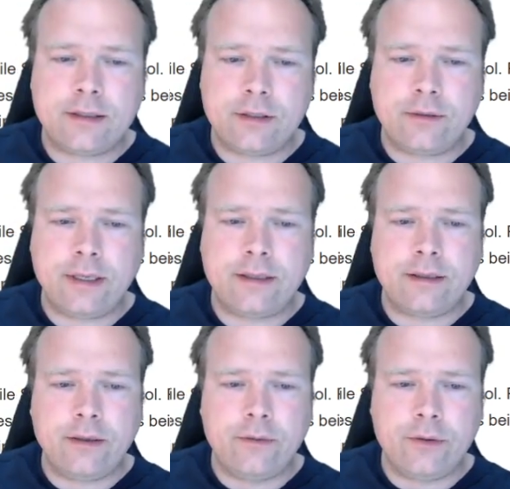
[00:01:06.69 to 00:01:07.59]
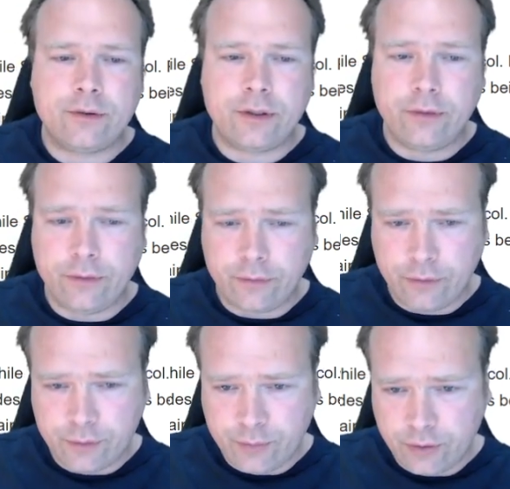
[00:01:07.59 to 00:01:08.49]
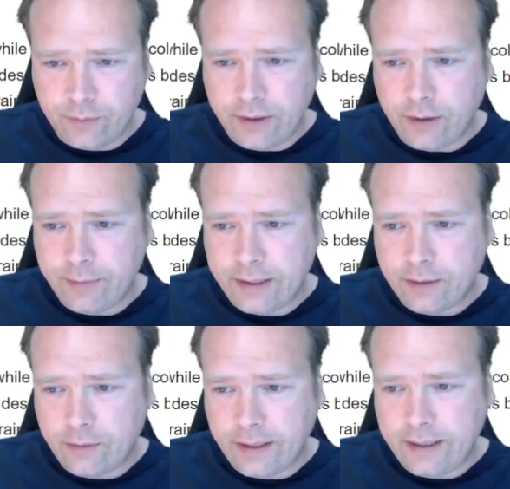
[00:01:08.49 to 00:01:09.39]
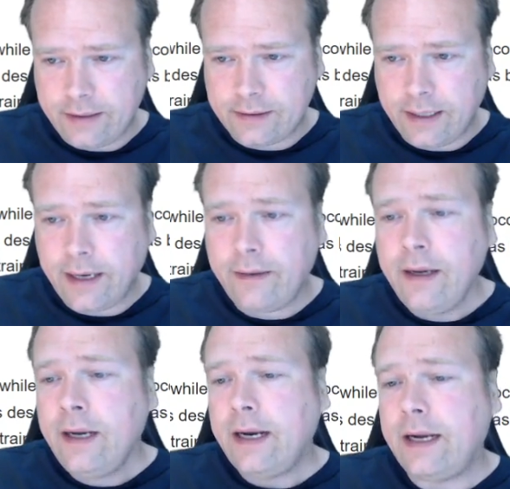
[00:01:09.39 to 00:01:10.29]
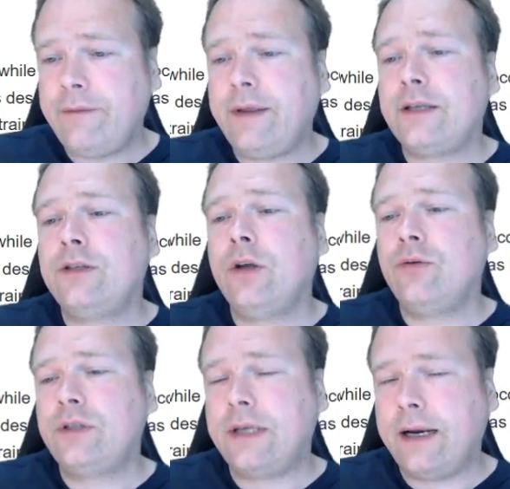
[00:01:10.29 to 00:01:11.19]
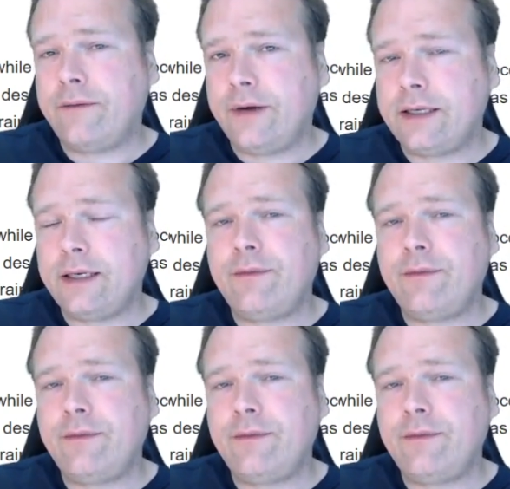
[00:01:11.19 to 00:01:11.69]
So that you would use put when the object already is there, and if there's no side effects.